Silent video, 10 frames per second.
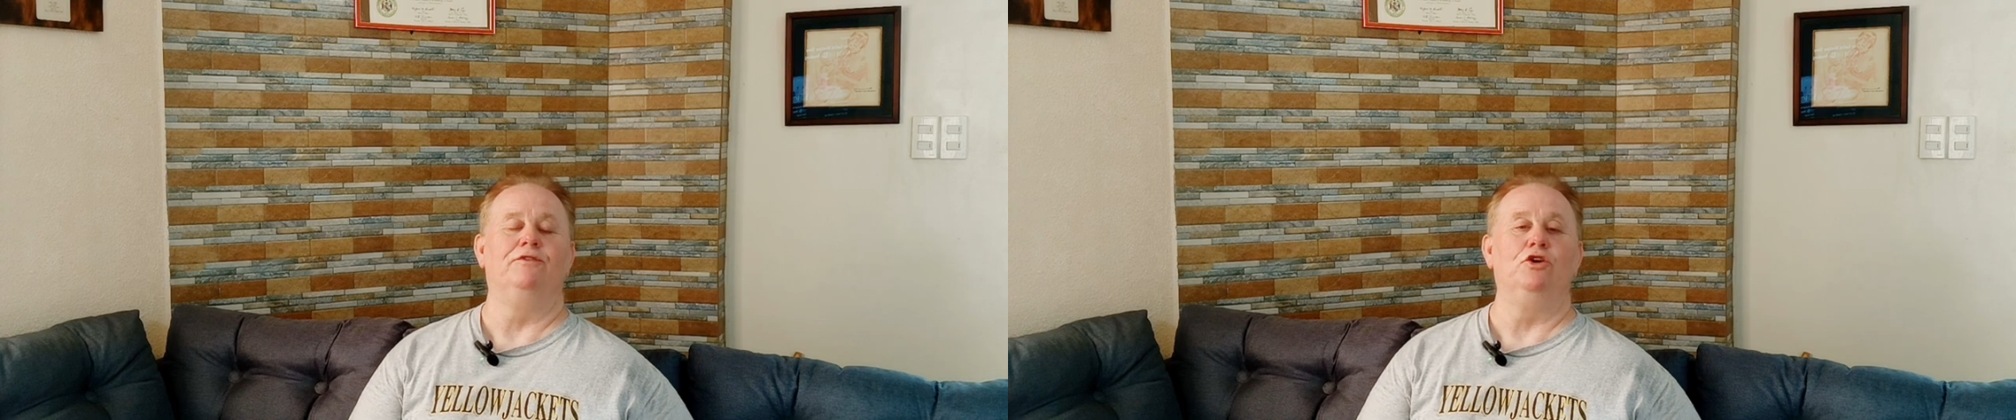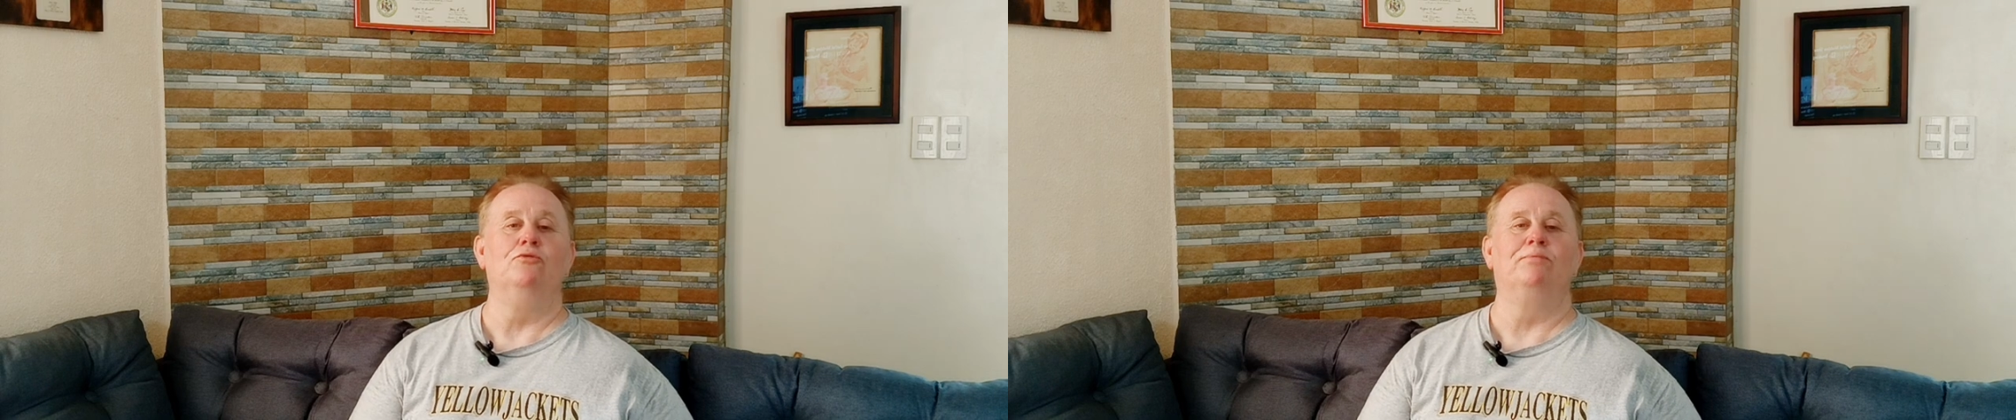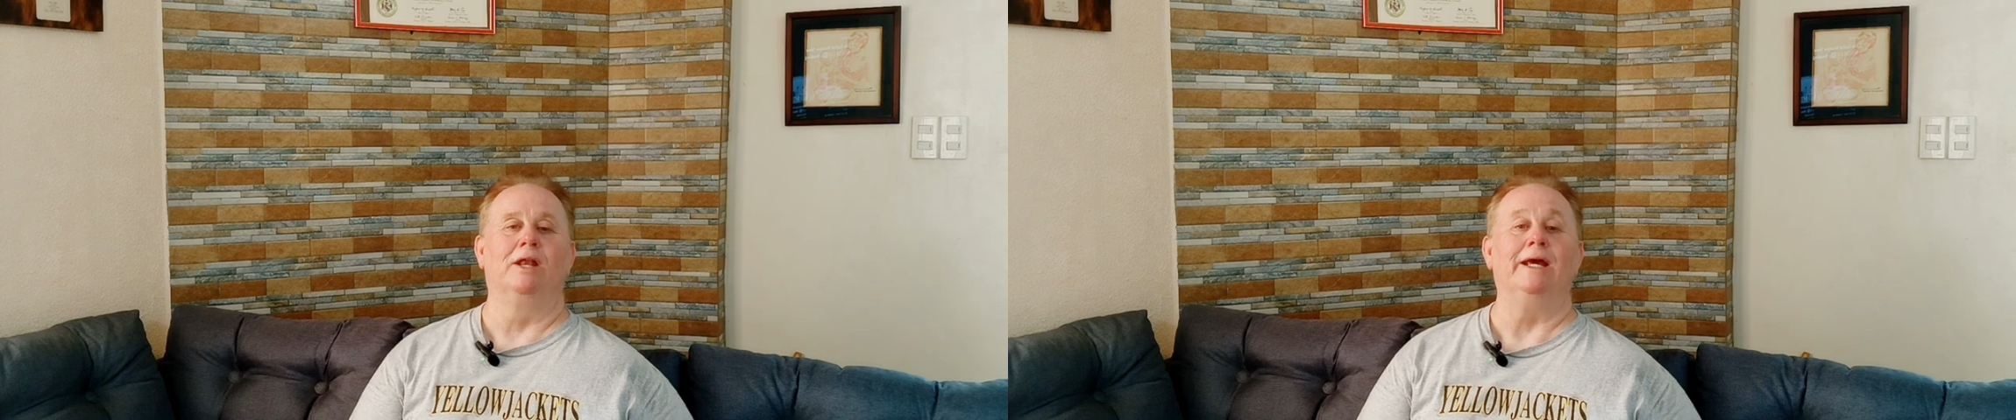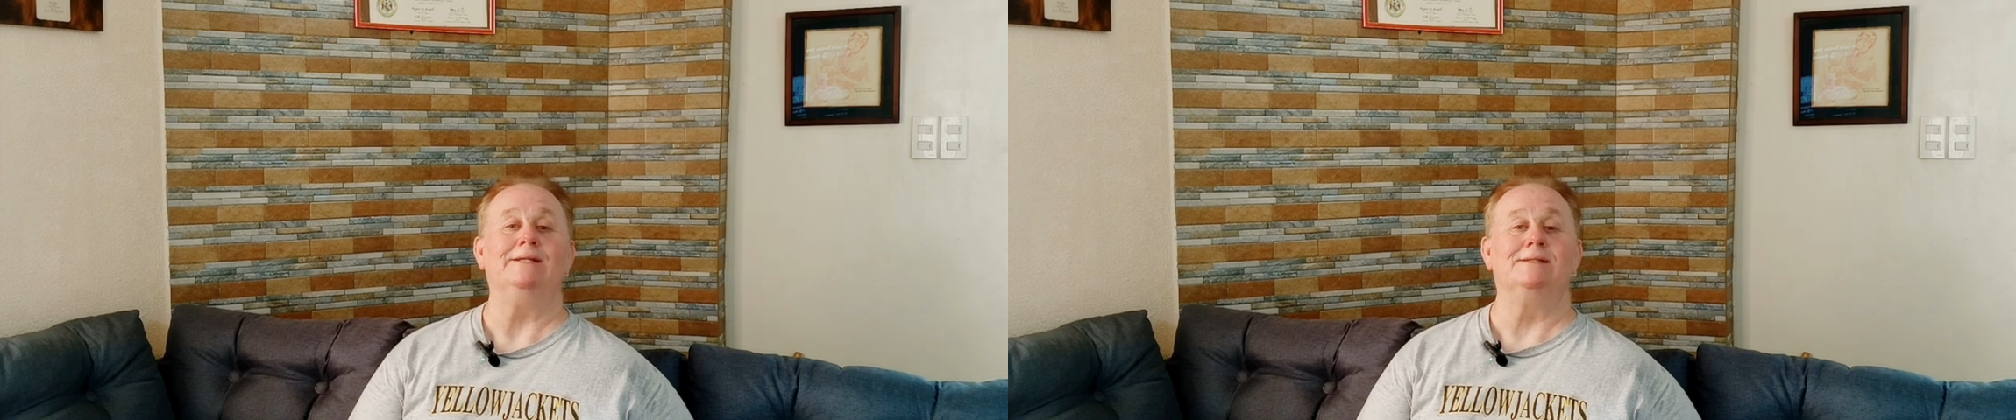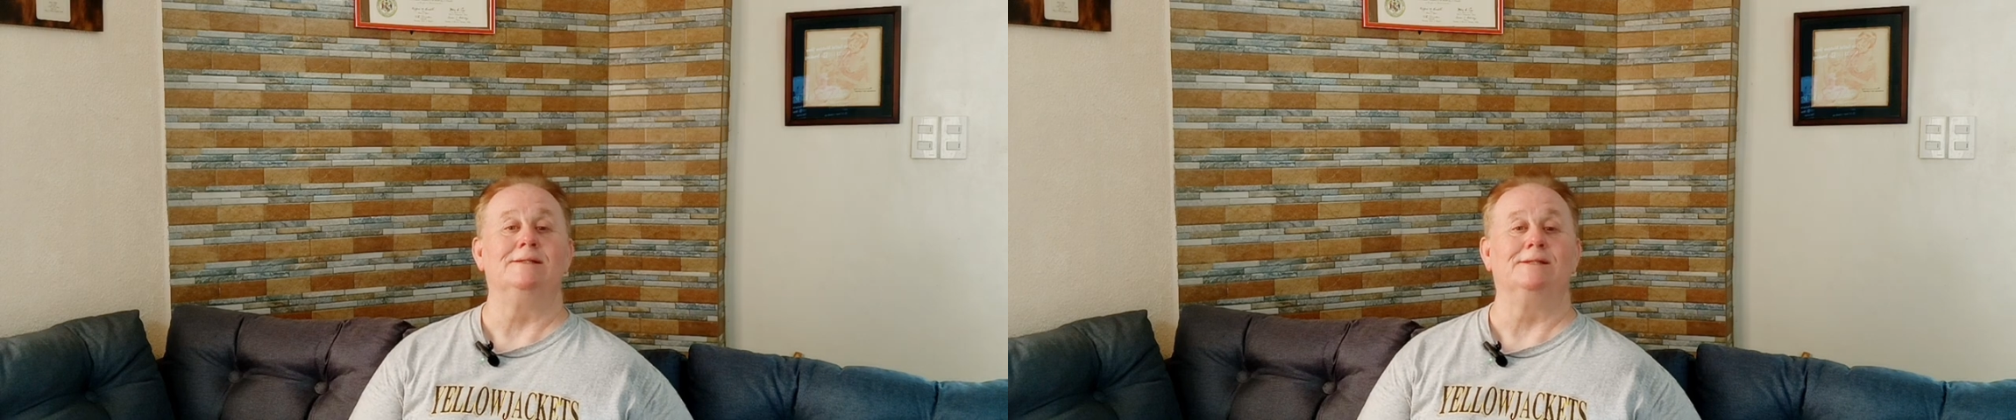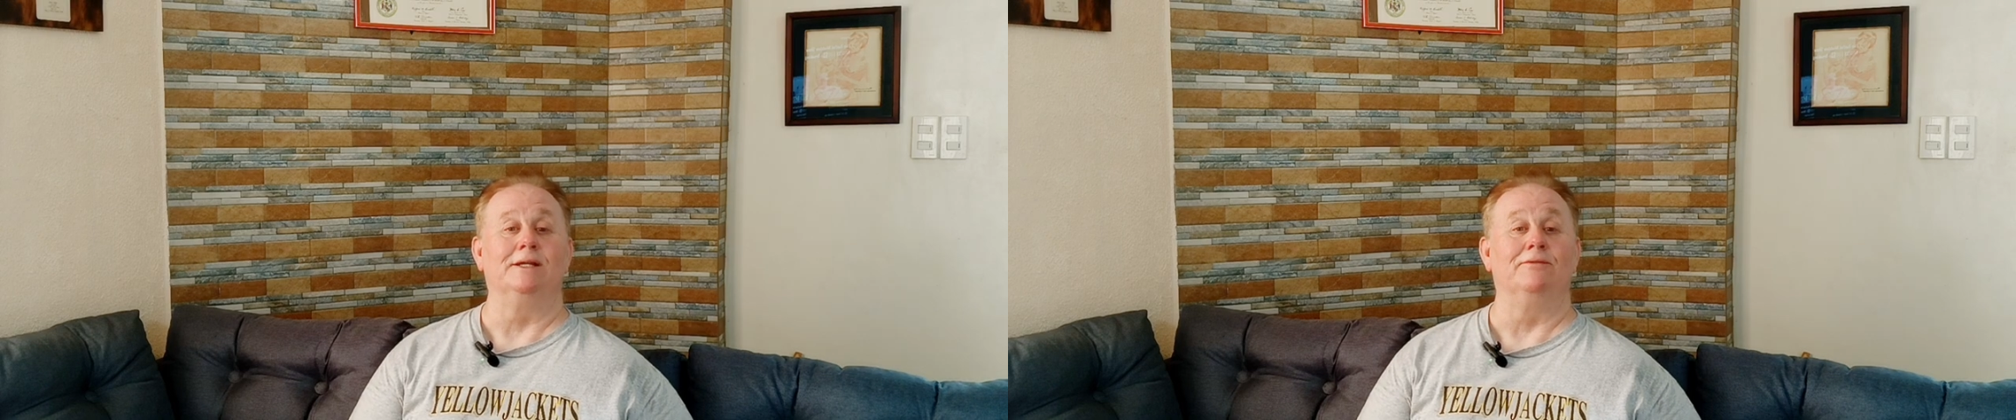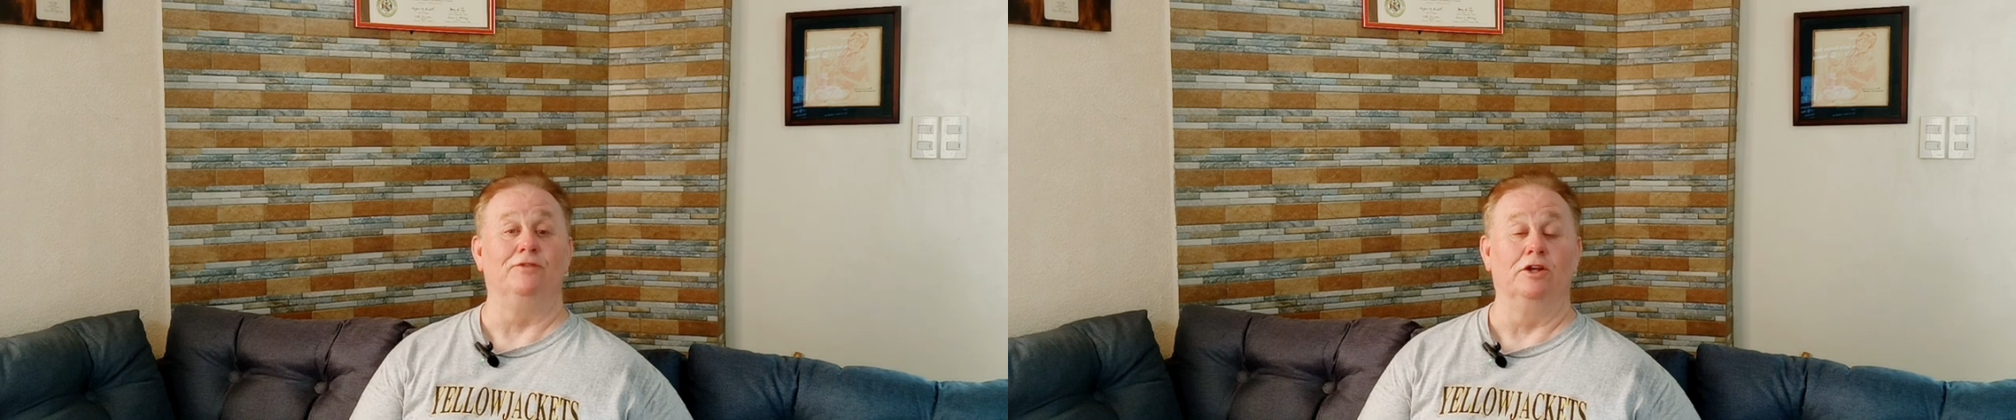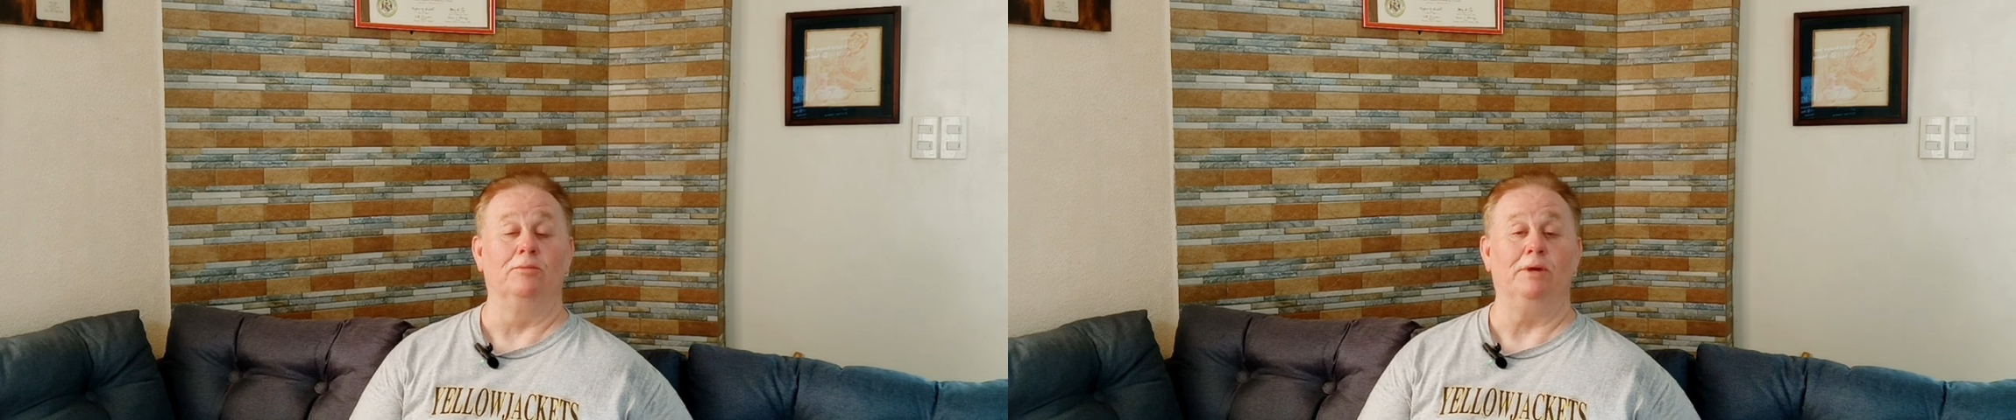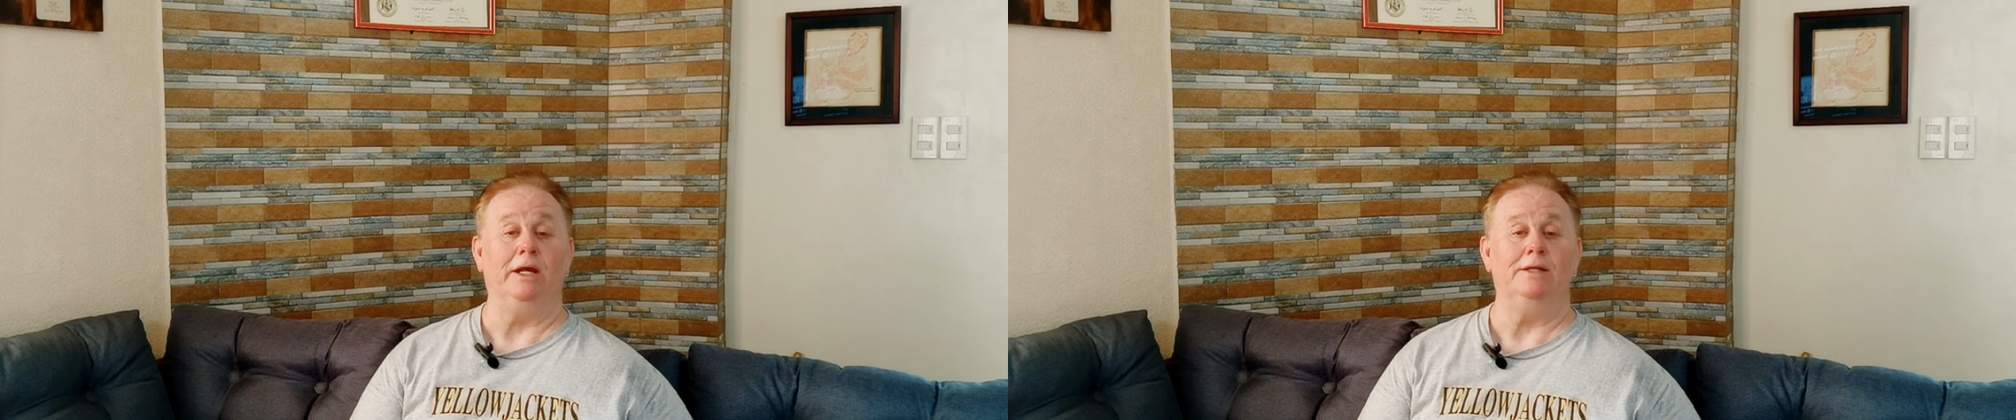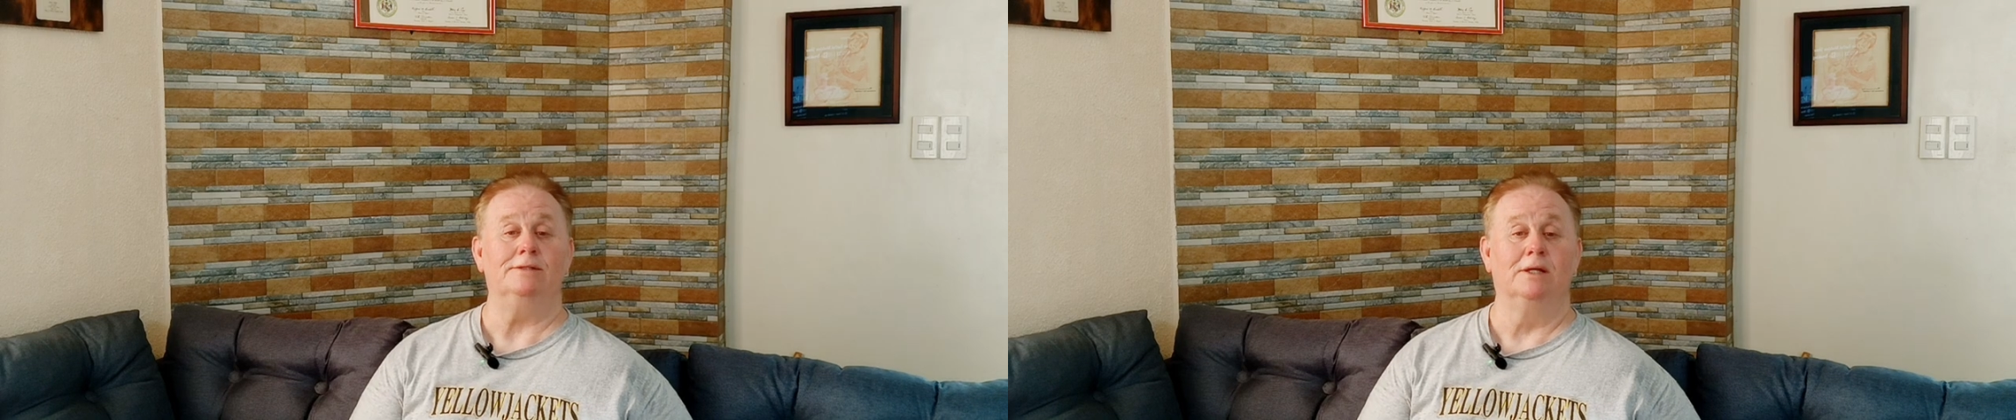few places in the
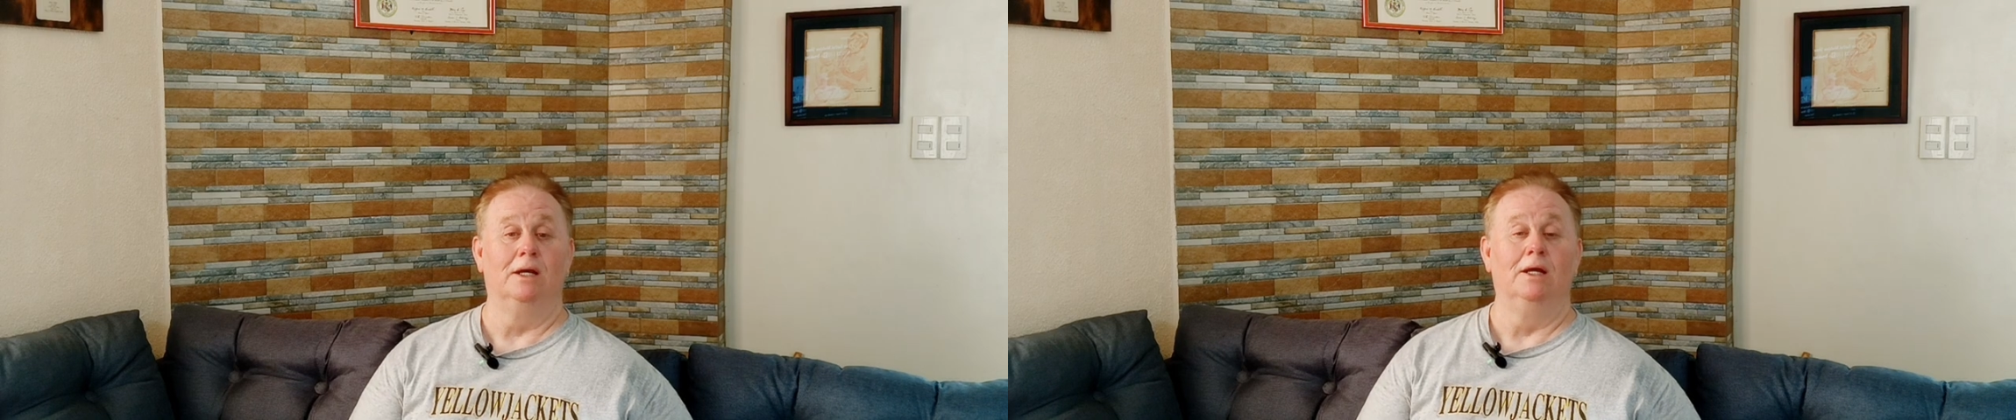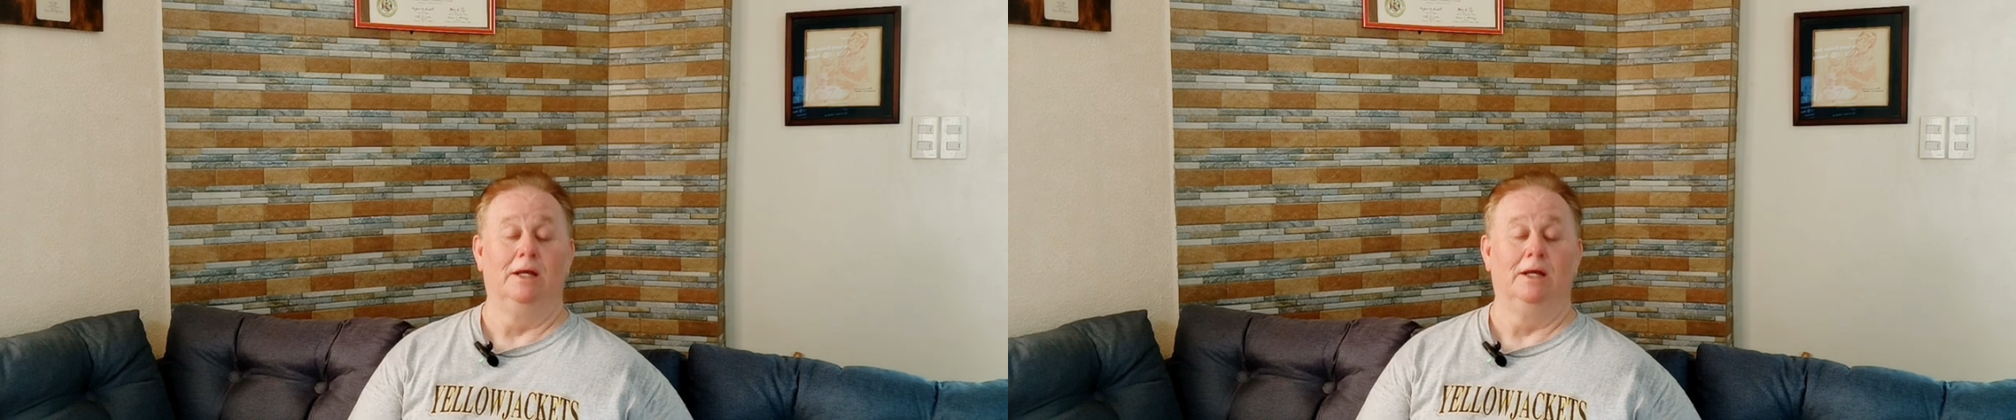Philippines,